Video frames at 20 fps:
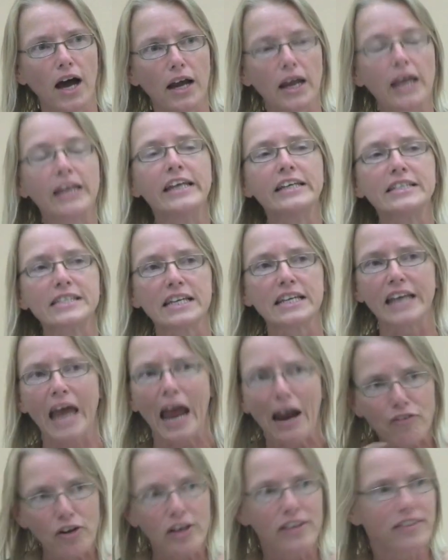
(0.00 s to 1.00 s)
it isn't
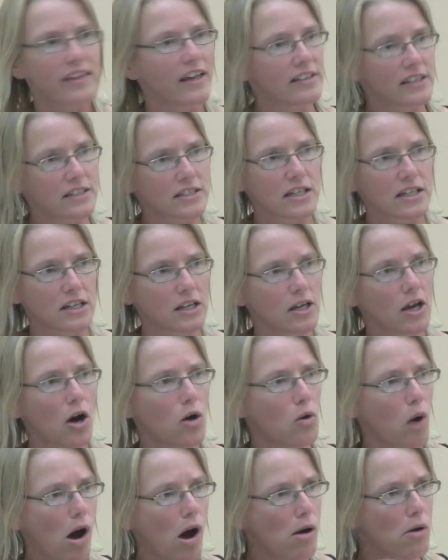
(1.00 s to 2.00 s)
everything that's going to
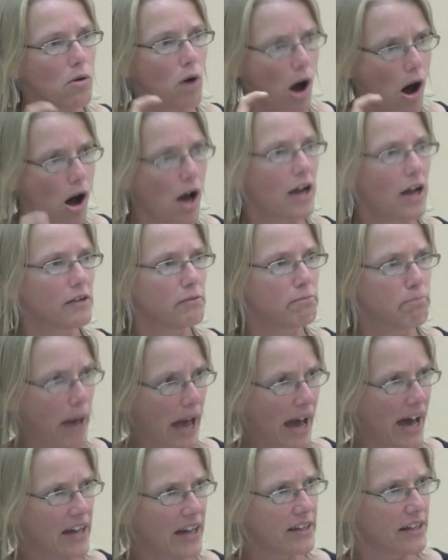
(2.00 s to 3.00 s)
go on
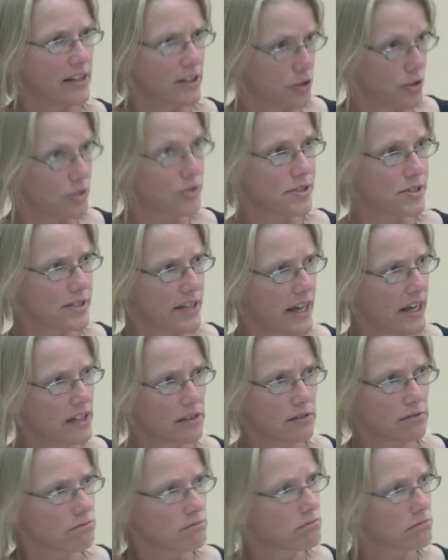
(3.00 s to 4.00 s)
bad in your
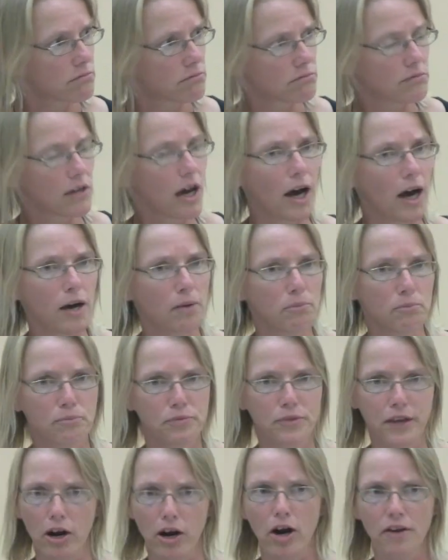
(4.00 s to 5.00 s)
state.
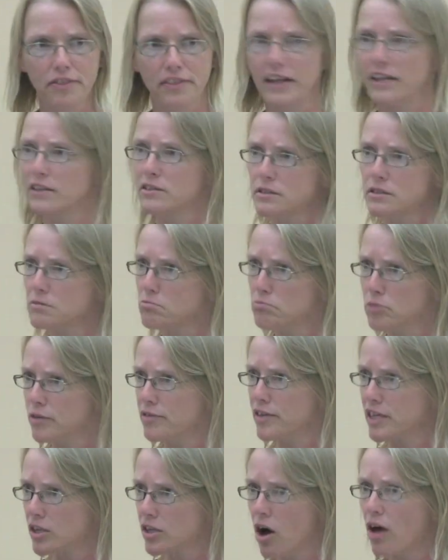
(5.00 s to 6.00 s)
There are things
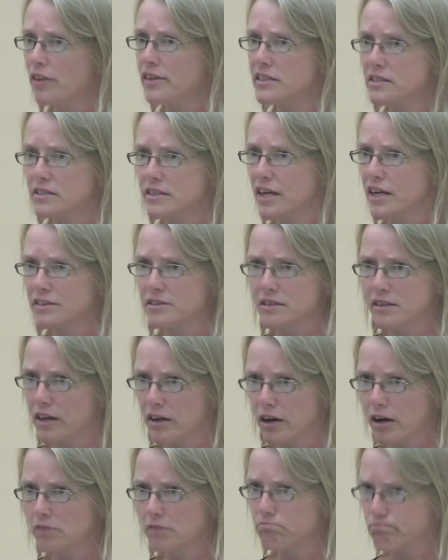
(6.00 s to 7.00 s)
moving in all these states
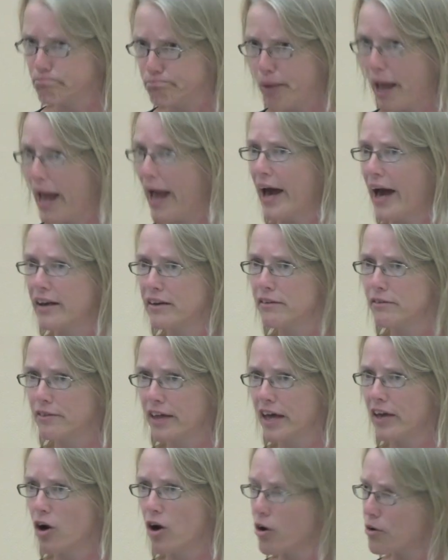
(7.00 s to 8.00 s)
that are bad
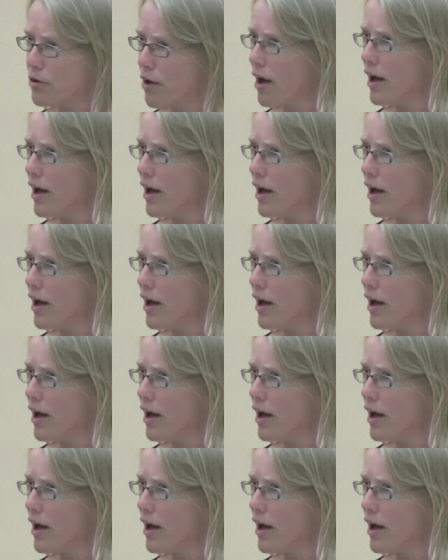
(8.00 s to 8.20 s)
that are